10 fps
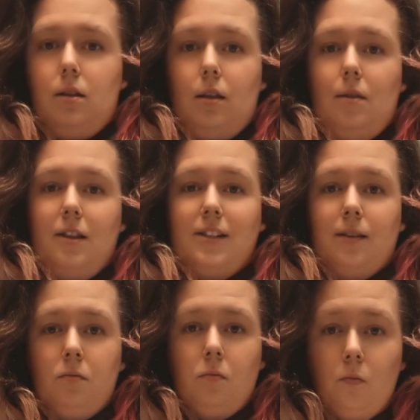this
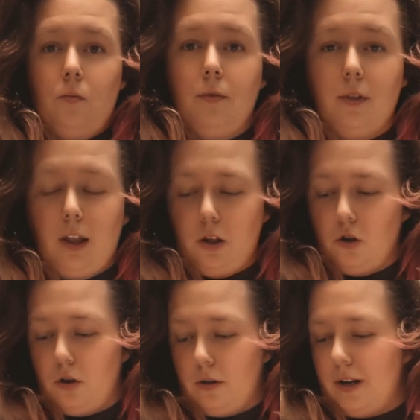is the
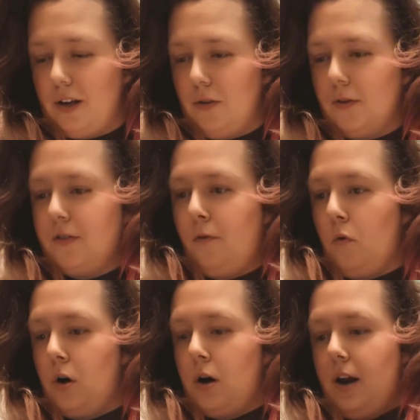shirt that I use
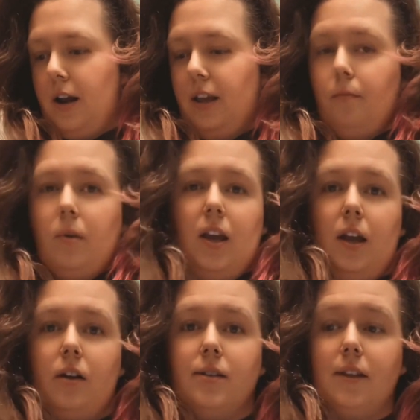for any of my
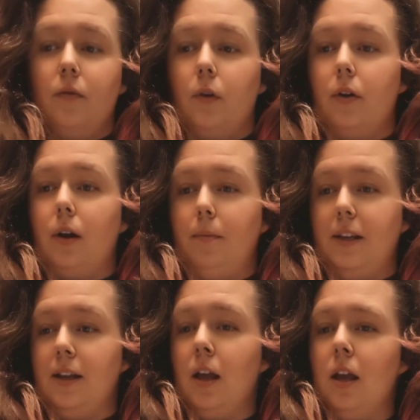hair stuff, whether I be
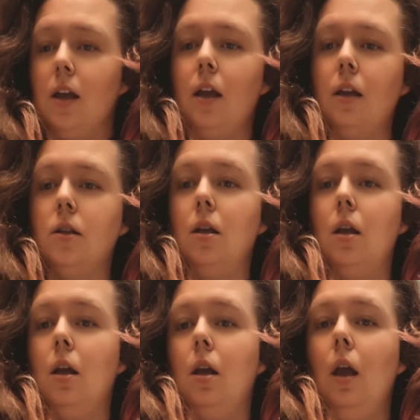dyeing it
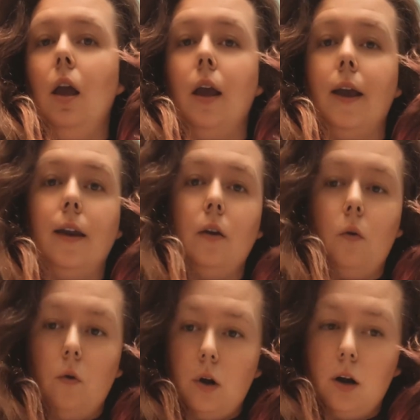and
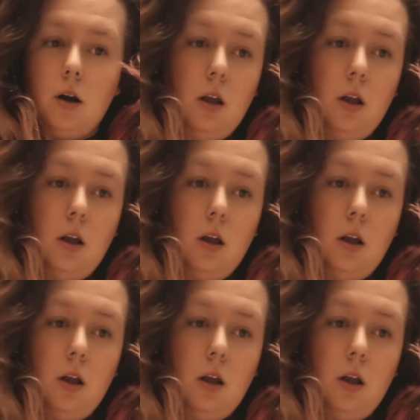or